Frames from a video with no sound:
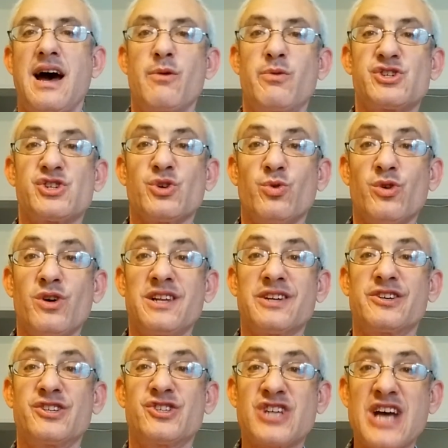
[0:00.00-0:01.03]
I wish you all a
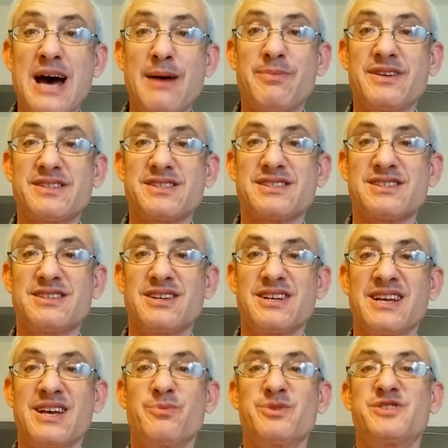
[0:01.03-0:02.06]
good Shabbos.
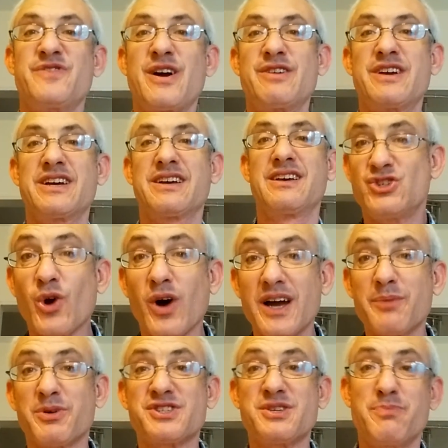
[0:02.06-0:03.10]
It was very
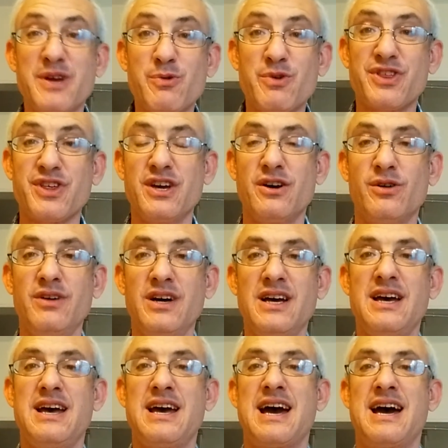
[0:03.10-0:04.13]
enjoyable to be with you,
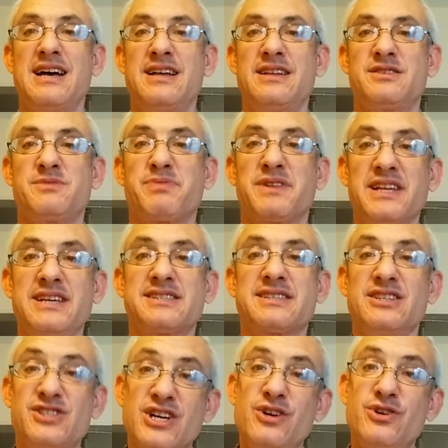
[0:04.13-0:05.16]
and please
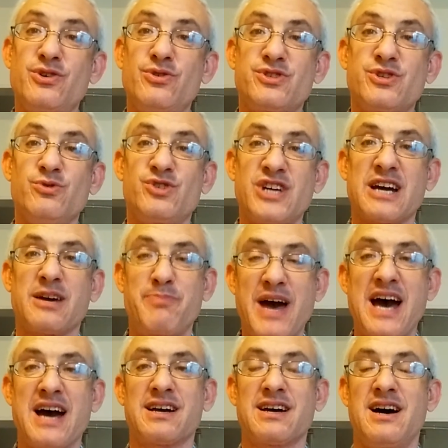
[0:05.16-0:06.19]
continue to check
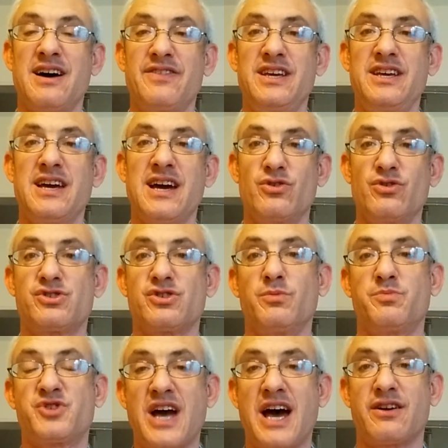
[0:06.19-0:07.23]
back on the
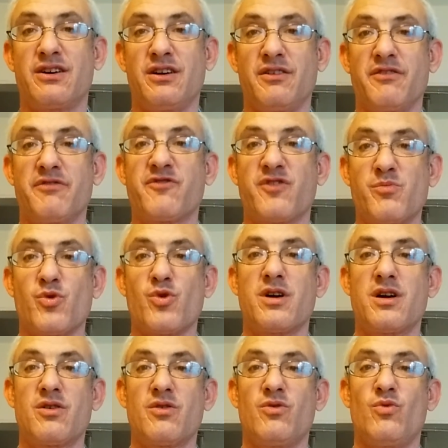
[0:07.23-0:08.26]
YouTube channel for
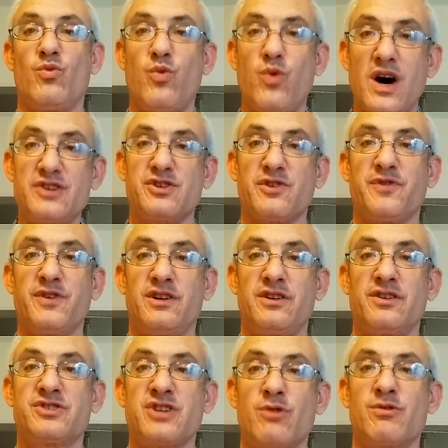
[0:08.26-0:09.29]
more
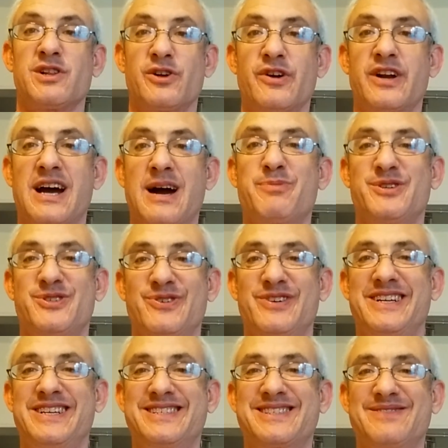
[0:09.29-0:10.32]
wonderful Torah learning
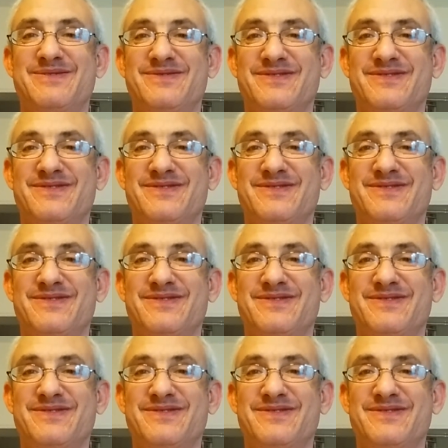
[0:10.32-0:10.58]
opportunities.